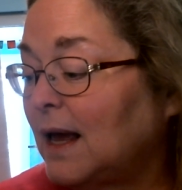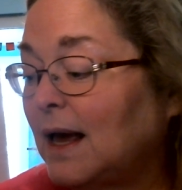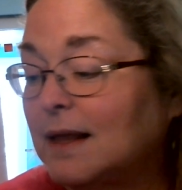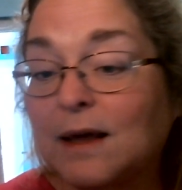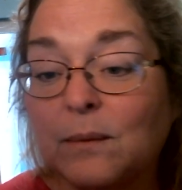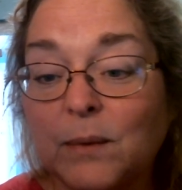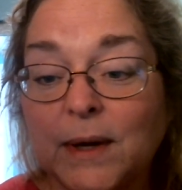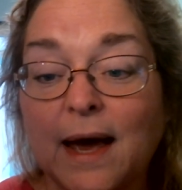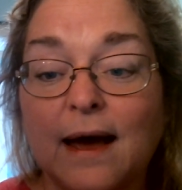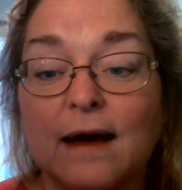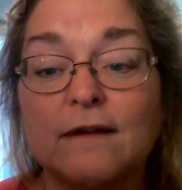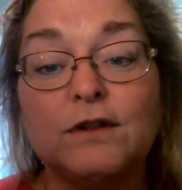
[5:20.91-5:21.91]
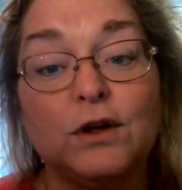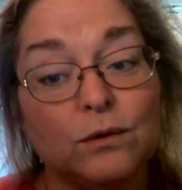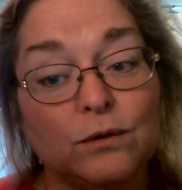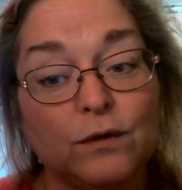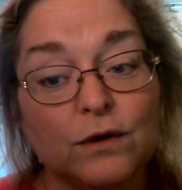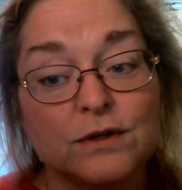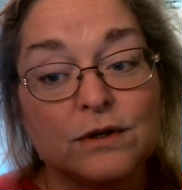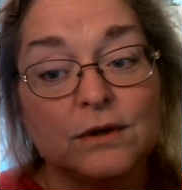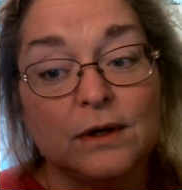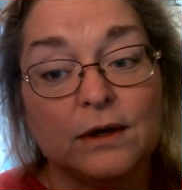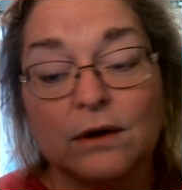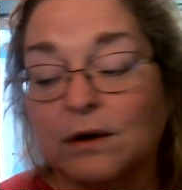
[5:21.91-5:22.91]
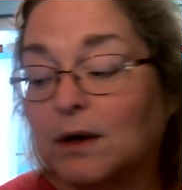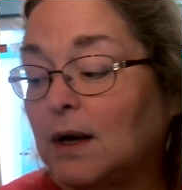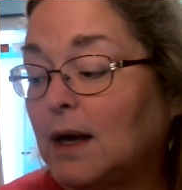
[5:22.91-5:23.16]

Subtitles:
And then we have the universal year.